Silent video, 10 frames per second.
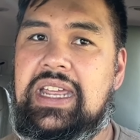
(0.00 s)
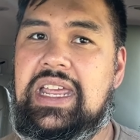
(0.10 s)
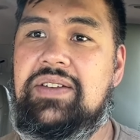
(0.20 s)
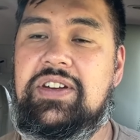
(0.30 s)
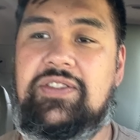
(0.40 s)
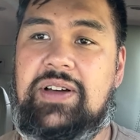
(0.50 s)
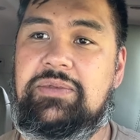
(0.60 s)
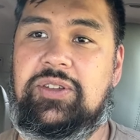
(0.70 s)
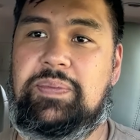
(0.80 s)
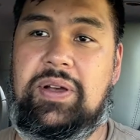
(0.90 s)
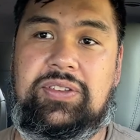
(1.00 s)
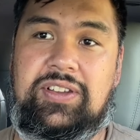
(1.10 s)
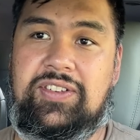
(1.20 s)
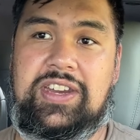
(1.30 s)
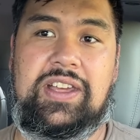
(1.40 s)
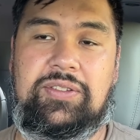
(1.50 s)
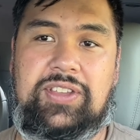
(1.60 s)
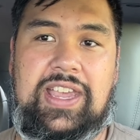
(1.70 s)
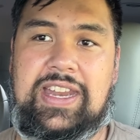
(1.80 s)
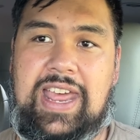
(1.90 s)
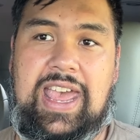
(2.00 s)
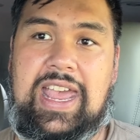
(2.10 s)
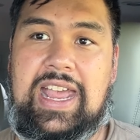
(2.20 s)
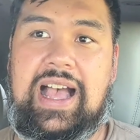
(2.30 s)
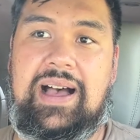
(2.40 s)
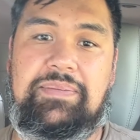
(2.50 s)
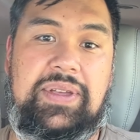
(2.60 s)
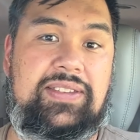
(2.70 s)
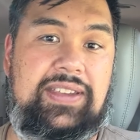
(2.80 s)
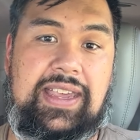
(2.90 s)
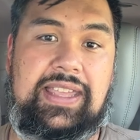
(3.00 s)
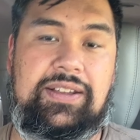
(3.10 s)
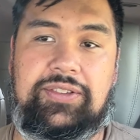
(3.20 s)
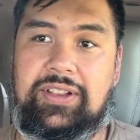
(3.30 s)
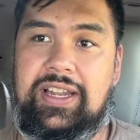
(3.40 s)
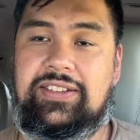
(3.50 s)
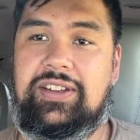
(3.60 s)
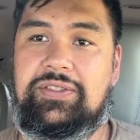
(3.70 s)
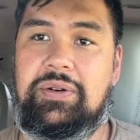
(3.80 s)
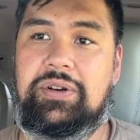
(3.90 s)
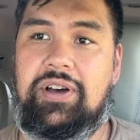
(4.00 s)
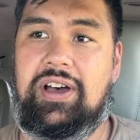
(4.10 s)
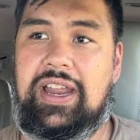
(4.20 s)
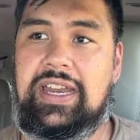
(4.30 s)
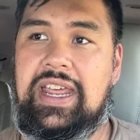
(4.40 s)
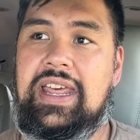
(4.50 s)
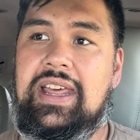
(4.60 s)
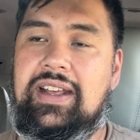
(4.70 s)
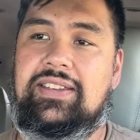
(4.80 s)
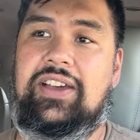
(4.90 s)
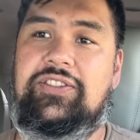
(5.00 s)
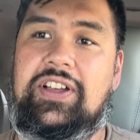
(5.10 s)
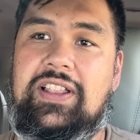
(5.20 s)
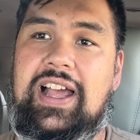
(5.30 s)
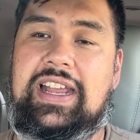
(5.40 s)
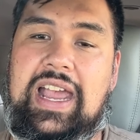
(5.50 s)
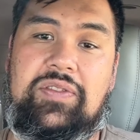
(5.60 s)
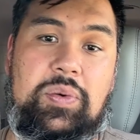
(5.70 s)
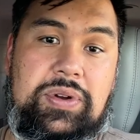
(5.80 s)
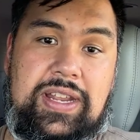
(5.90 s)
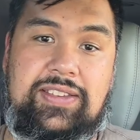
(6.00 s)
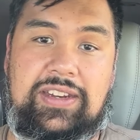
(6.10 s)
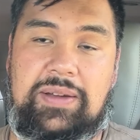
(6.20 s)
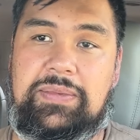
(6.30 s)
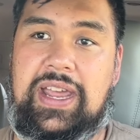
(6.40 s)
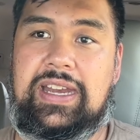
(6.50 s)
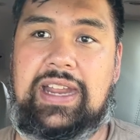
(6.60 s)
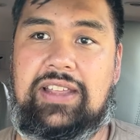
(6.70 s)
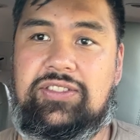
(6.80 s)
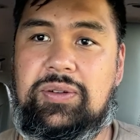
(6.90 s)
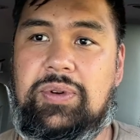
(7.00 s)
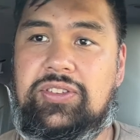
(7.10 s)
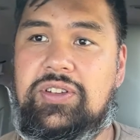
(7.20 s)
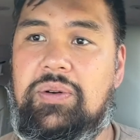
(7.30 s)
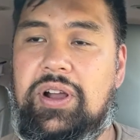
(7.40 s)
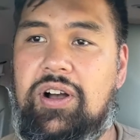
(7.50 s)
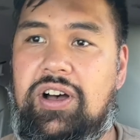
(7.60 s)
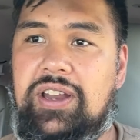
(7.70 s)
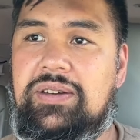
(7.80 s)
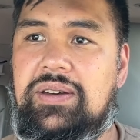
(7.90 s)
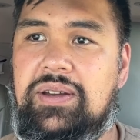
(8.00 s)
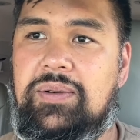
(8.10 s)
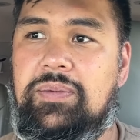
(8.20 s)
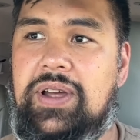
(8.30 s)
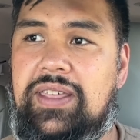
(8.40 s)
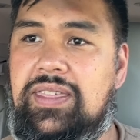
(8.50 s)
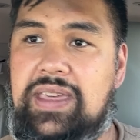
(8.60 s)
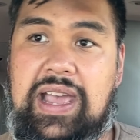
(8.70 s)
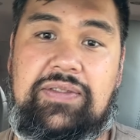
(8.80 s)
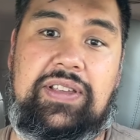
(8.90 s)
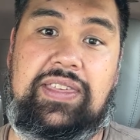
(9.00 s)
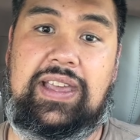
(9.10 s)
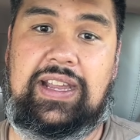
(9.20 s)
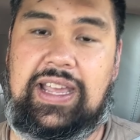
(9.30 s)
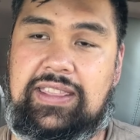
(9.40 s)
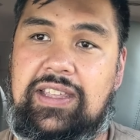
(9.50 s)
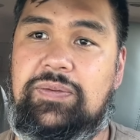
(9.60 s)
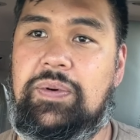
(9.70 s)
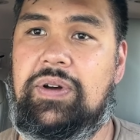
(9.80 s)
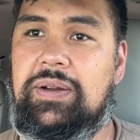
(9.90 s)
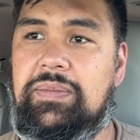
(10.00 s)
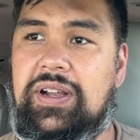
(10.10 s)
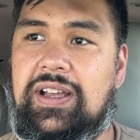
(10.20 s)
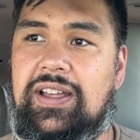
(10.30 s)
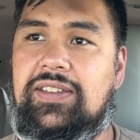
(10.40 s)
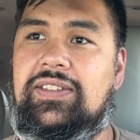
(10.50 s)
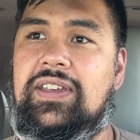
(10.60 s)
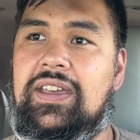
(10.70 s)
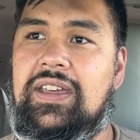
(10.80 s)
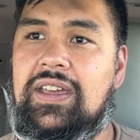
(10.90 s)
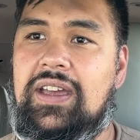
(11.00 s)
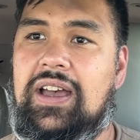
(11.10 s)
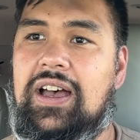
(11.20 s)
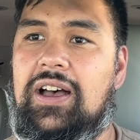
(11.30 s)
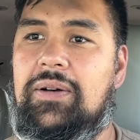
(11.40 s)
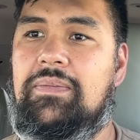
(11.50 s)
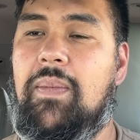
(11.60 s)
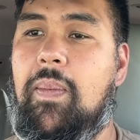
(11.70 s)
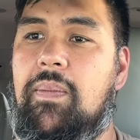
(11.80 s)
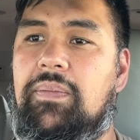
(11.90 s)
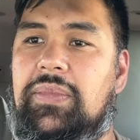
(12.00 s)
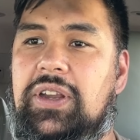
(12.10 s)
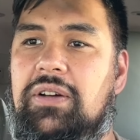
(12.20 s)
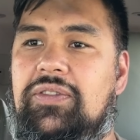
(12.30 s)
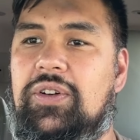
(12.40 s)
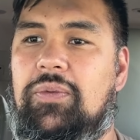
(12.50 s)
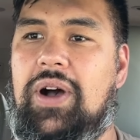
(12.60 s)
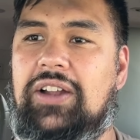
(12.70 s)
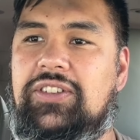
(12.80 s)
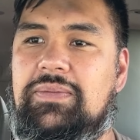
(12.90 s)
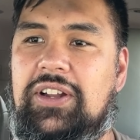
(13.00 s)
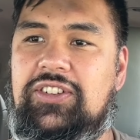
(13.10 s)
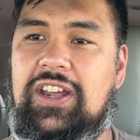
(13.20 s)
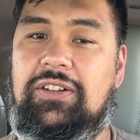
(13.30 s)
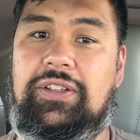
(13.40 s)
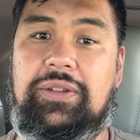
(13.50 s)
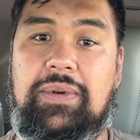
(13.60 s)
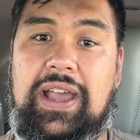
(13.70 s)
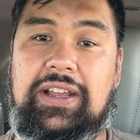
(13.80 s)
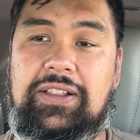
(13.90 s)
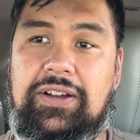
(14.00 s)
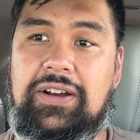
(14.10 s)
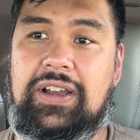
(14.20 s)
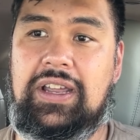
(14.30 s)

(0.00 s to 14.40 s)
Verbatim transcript: even if I'm just posting a video saying, hey, I'm busy, there's a lot of stuff going on, because I feel like everyone needs an update as to what's going on with everything at this point because, um, you know, if you're watching my channel on the regular,